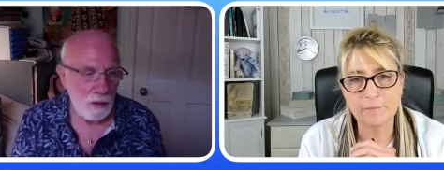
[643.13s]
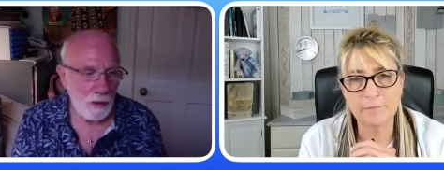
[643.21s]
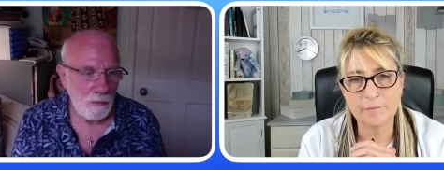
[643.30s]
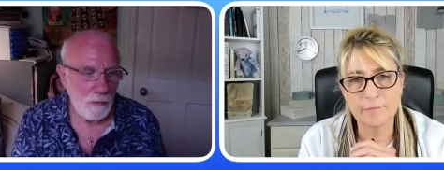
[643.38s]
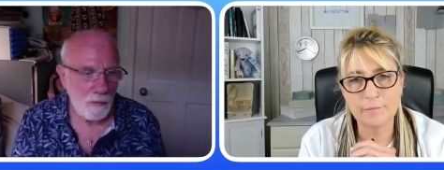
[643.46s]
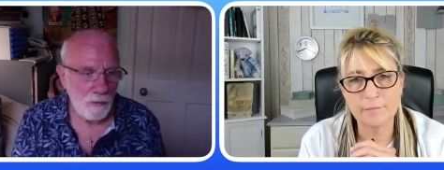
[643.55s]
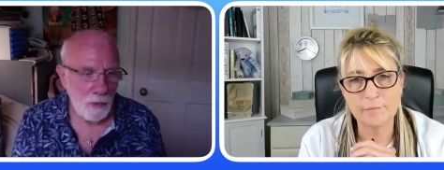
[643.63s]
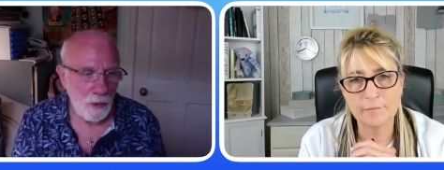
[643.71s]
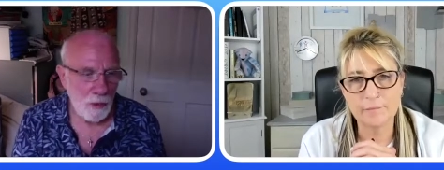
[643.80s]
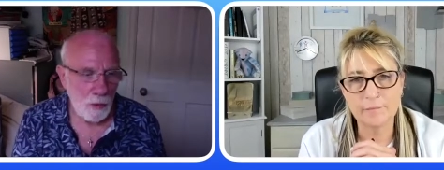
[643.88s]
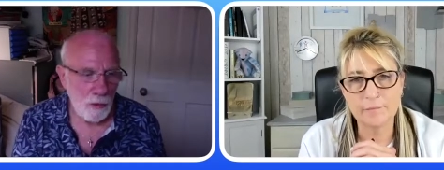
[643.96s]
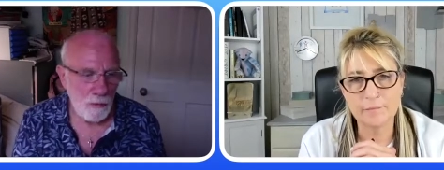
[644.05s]
Speaker 1: For fully
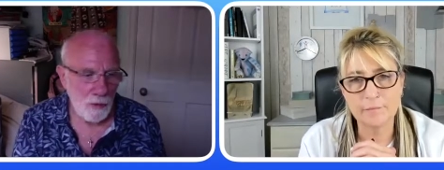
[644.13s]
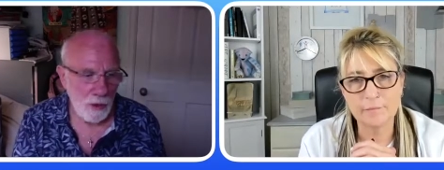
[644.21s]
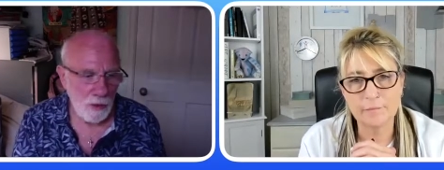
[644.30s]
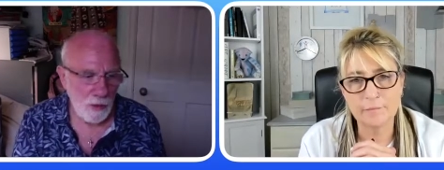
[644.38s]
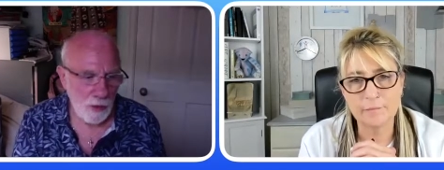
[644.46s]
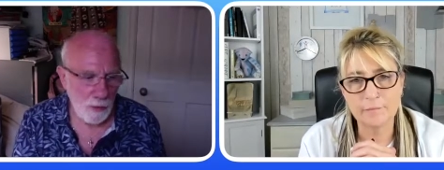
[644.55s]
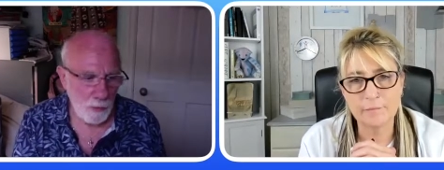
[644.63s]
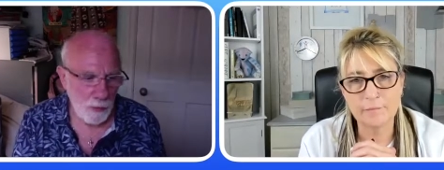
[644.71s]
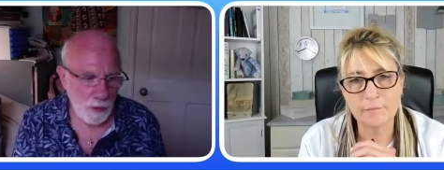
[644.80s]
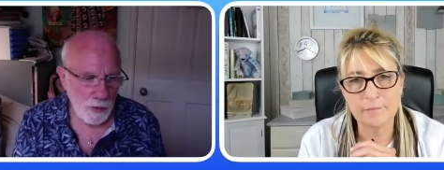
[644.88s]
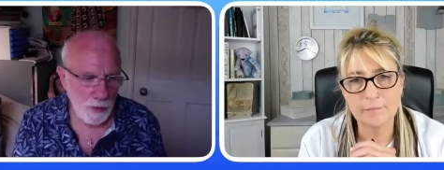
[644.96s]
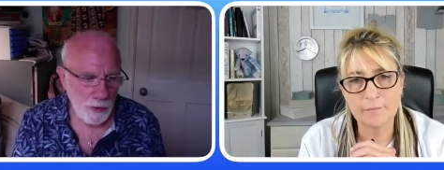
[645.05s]
qualified
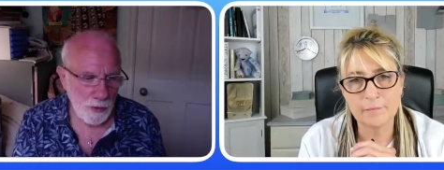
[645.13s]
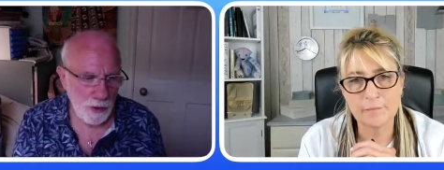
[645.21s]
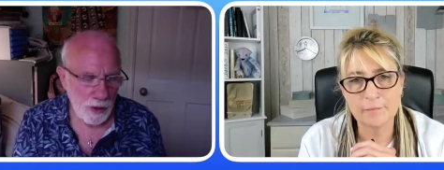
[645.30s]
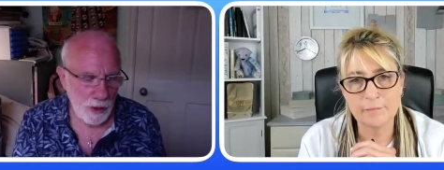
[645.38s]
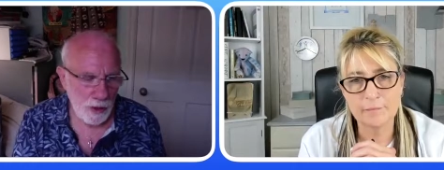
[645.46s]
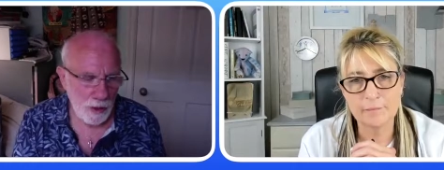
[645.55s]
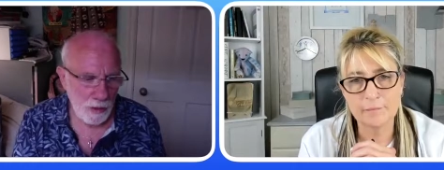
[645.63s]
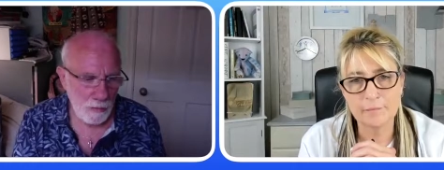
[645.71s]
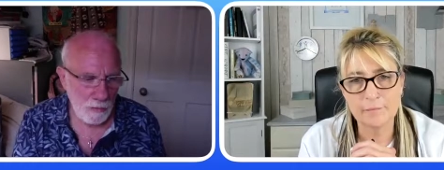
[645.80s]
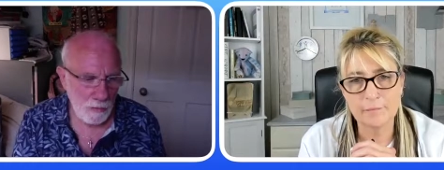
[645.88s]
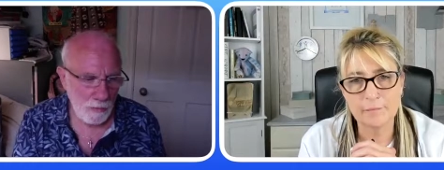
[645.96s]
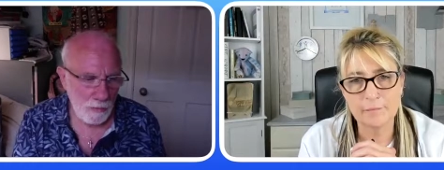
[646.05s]
therapists, um,